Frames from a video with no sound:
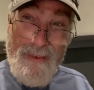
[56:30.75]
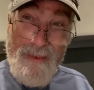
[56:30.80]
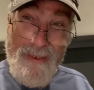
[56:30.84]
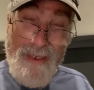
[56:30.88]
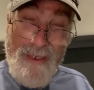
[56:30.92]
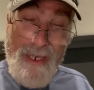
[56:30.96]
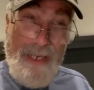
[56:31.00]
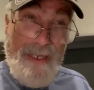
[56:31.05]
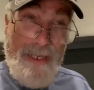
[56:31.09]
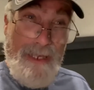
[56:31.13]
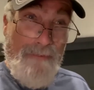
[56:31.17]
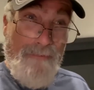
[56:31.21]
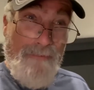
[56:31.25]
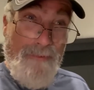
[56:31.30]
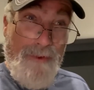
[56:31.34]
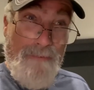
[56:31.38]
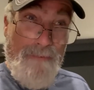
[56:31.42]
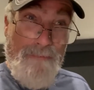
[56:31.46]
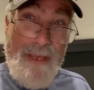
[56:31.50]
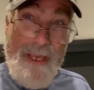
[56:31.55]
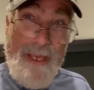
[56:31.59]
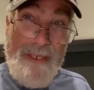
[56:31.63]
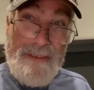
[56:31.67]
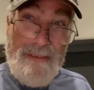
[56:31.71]
I never went
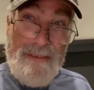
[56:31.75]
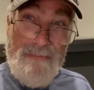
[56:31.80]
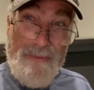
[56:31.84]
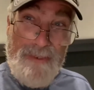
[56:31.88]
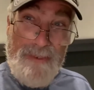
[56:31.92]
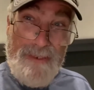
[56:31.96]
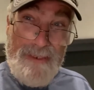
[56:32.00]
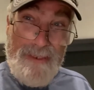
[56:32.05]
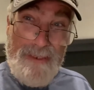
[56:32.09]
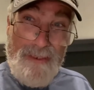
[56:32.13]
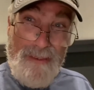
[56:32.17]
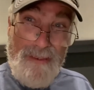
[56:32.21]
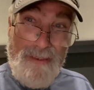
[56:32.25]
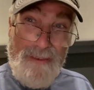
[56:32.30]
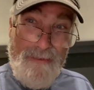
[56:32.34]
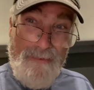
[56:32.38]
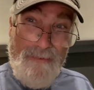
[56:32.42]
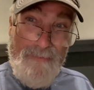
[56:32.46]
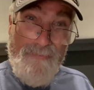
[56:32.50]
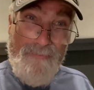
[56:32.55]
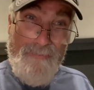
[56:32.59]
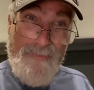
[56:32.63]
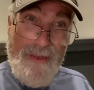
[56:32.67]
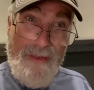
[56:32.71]
back to Brazil
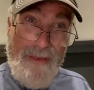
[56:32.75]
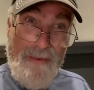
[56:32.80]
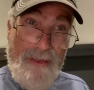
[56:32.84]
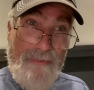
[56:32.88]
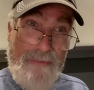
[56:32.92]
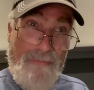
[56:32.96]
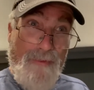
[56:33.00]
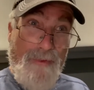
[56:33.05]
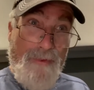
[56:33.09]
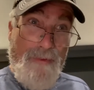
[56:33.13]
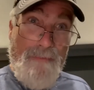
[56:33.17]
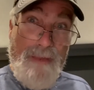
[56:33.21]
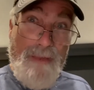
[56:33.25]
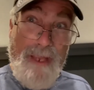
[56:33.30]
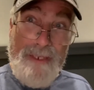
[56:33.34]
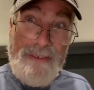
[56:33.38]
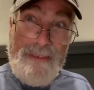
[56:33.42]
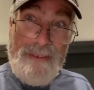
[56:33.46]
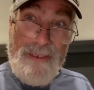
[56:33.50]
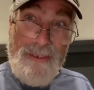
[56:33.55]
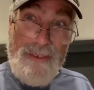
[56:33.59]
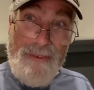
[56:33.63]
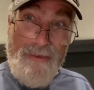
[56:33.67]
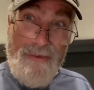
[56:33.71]
I never went back
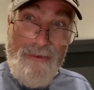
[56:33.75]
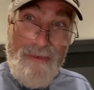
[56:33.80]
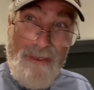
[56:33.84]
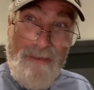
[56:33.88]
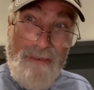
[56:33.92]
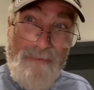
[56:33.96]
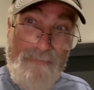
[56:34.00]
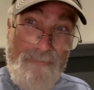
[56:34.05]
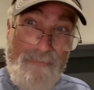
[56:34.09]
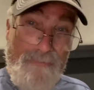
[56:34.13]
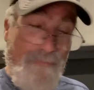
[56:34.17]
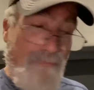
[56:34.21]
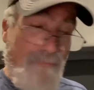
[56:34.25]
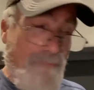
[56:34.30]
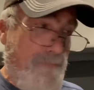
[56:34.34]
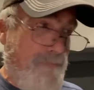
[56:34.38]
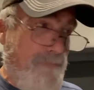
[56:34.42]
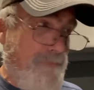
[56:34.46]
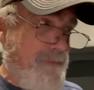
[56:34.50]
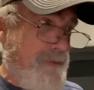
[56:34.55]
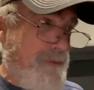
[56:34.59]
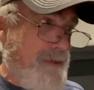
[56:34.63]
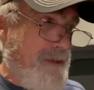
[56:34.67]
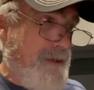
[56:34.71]
to Europe
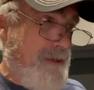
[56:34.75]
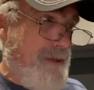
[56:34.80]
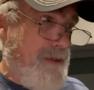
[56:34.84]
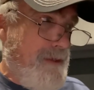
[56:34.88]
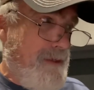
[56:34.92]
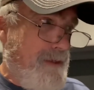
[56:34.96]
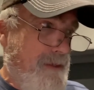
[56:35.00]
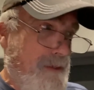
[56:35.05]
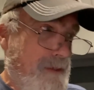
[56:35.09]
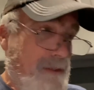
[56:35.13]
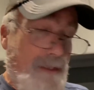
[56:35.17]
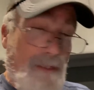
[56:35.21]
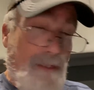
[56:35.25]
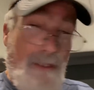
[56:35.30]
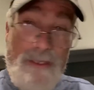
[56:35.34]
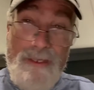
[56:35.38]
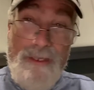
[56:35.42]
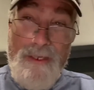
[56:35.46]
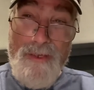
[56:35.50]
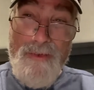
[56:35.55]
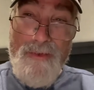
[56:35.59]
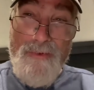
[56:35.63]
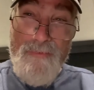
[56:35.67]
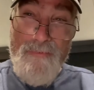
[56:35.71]
you
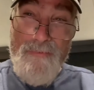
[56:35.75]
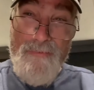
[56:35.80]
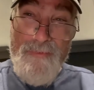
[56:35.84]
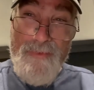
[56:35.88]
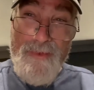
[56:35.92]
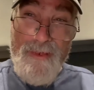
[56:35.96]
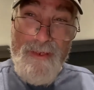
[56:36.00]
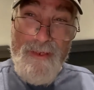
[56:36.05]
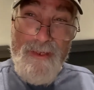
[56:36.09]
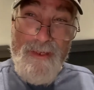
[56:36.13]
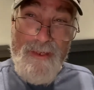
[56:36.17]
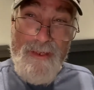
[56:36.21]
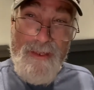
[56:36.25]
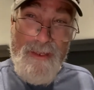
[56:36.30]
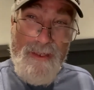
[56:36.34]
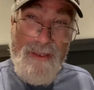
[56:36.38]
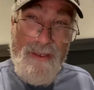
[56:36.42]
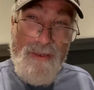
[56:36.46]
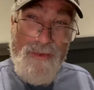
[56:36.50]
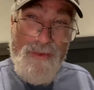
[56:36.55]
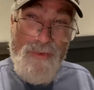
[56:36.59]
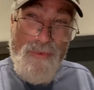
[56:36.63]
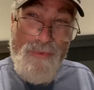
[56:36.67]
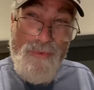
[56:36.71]
know
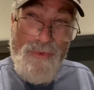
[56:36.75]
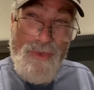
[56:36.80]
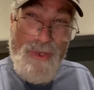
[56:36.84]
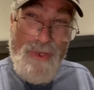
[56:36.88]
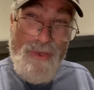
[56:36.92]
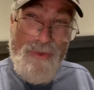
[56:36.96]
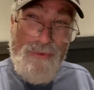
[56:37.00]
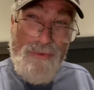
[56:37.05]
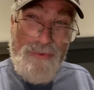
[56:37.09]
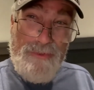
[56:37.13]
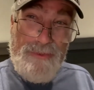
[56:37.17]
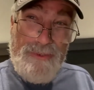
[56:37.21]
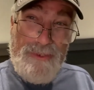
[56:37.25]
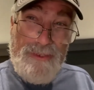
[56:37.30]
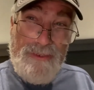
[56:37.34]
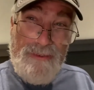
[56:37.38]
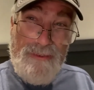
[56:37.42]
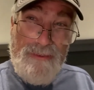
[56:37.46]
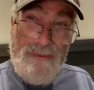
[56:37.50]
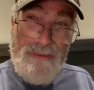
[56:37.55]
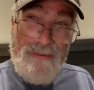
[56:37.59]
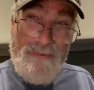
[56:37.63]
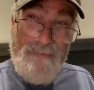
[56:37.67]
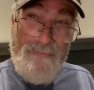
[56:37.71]
who knows
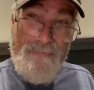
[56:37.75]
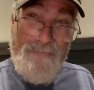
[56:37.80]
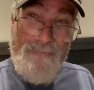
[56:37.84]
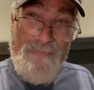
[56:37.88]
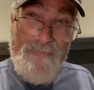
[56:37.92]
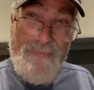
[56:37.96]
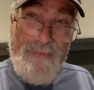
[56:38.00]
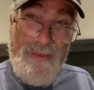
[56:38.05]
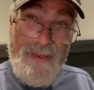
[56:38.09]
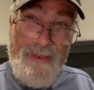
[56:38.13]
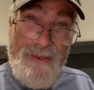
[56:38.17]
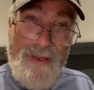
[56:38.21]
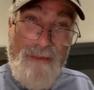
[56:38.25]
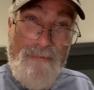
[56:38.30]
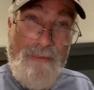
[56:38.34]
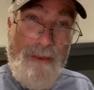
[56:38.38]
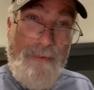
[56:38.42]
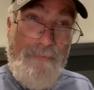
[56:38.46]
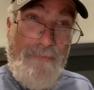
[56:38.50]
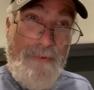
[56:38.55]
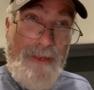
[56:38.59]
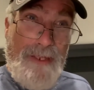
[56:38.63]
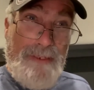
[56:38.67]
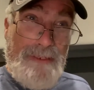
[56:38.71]
you know, my
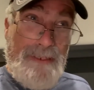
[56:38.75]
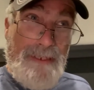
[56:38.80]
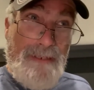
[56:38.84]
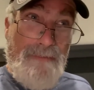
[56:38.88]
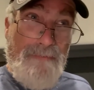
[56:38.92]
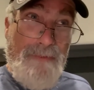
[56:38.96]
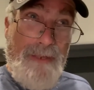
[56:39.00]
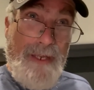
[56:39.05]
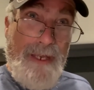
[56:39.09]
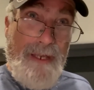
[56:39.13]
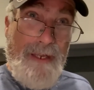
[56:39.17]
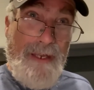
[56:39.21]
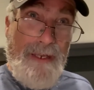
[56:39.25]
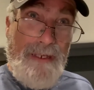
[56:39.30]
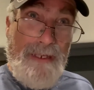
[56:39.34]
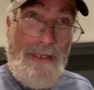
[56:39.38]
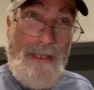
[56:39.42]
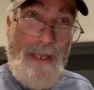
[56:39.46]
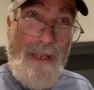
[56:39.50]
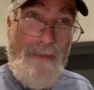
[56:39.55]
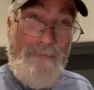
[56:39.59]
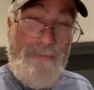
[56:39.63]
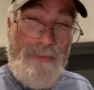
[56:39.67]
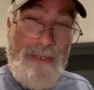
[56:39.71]
friends in Japan,
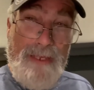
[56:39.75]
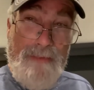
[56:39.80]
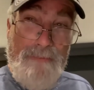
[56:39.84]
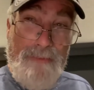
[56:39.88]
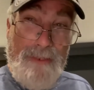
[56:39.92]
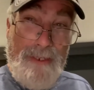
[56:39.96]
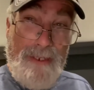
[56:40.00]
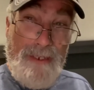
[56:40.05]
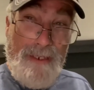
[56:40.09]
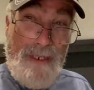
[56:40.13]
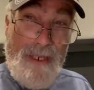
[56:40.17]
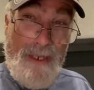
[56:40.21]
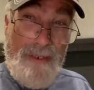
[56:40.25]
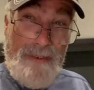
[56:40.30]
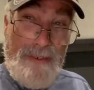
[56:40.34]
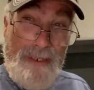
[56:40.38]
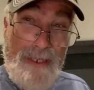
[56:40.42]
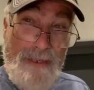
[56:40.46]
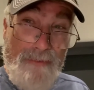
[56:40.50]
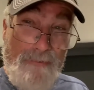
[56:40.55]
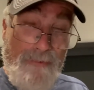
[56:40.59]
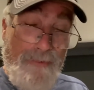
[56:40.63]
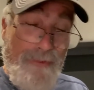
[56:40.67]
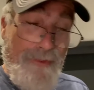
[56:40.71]
I, I'm keeping
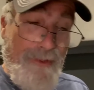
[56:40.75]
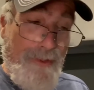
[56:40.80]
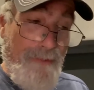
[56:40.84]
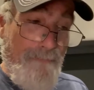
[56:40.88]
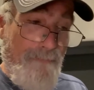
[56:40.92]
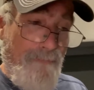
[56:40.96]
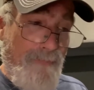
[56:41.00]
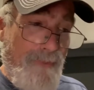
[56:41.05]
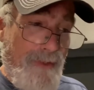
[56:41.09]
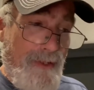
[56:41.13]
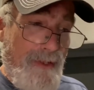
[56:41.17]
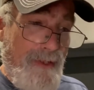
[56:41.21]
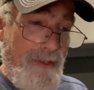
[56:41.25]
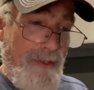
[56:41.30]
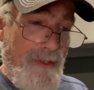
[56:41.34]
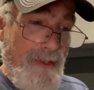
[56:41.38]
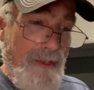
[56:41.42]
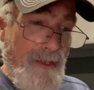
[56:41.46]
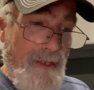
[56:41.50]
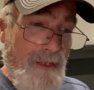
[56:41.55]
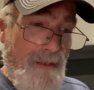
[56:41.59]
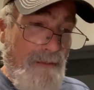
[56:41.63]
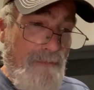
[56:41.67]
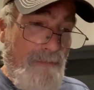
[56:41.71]
contact with them,
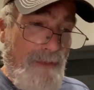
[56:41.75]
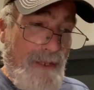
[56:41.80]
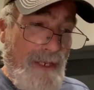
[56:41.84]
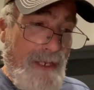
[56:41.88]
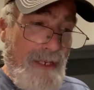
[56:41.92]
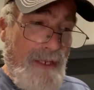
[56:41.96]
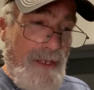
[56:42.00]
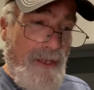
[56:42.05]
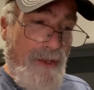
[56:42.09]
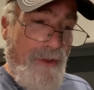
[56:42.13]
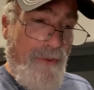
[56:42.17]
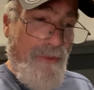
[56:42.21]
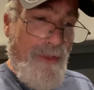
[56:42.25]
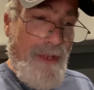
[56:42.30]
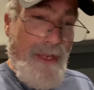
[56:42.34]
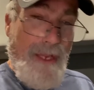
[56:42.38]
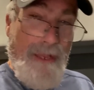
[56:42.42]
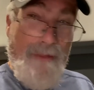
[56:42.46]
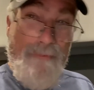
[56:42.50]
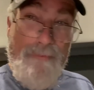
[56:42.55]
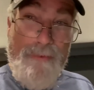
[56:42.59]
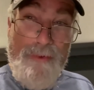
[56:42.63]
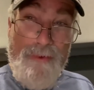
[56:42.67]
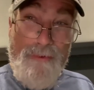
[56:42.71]
but I know they
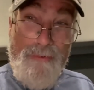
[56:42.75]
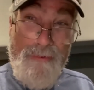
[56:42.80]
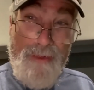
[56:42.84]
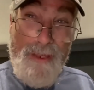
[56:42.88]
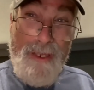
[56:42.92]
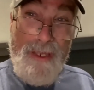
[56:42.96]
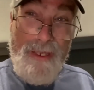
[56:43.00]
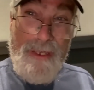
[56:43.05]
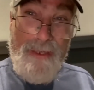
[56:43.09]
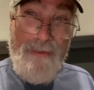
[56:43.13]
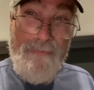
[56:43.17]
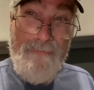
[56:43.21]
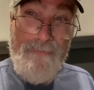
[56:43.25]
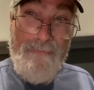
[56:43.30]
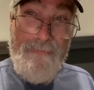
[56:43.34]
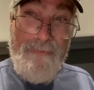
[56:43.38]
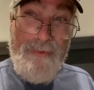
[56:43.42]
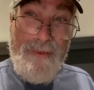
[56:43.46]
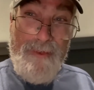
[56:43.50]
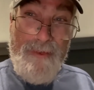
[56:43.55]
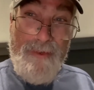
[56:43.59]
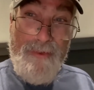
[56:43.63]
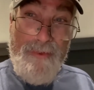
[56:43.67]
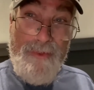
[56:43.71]
have their life,
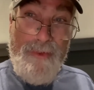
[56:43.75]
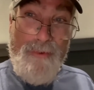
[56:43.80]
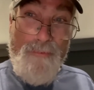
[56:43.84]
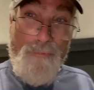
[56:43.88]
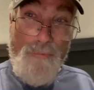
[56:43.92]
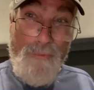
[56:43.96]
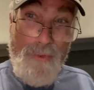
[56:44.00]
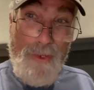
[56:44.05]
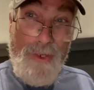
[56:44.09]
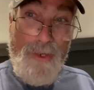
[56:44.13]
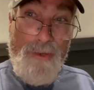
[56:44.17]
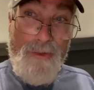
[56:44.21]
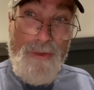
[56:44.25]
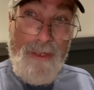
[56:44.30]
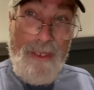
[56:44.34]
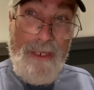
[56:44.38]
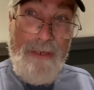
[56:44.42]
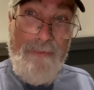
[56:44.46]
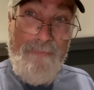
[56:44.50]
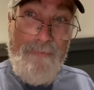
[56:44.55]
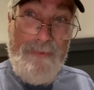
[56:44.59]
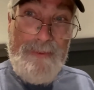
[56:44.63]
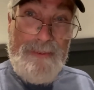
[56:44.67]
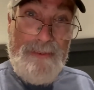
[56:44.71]
you know, their real
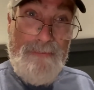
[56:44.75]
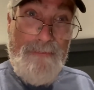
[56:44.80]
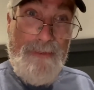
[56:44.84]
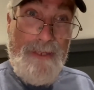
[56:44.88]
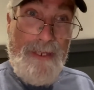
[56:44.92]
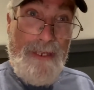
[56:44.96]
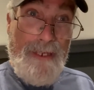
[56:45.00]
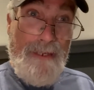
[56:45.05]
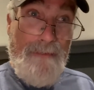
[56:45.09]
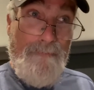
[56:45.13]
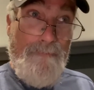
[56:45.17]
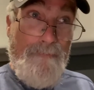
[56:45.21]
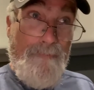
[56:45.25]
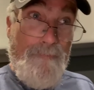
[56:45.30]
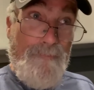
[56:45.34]
life in Japan.